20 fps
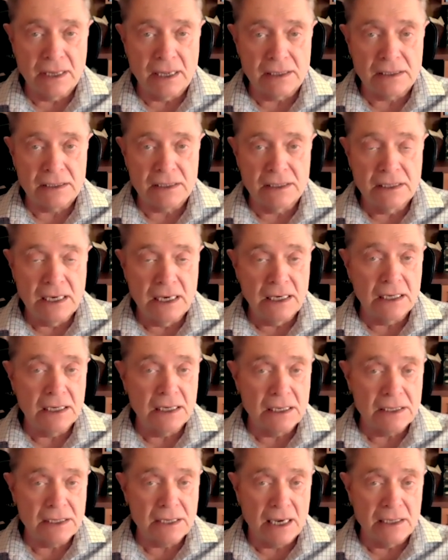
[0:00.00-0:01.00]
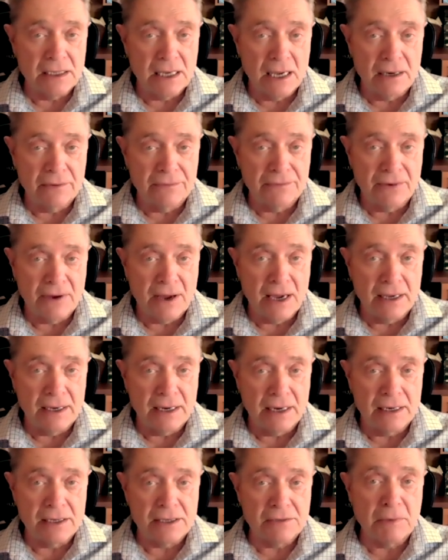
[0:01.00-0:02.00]
that's needed is
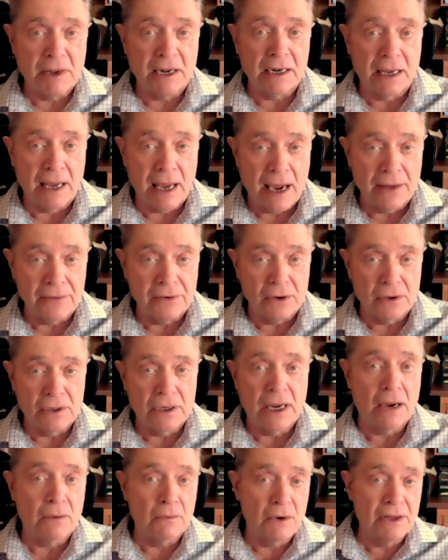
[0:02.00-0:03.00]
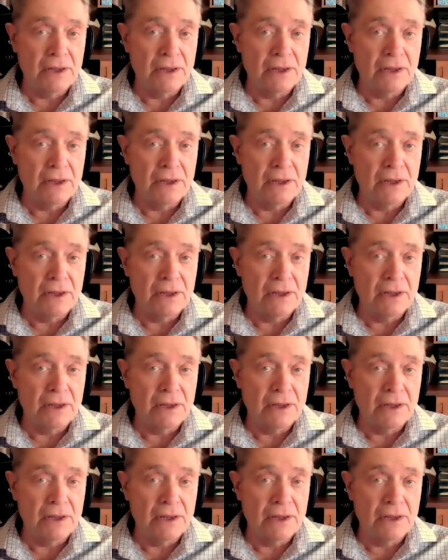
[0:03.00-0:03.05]
identified and it's been gathered can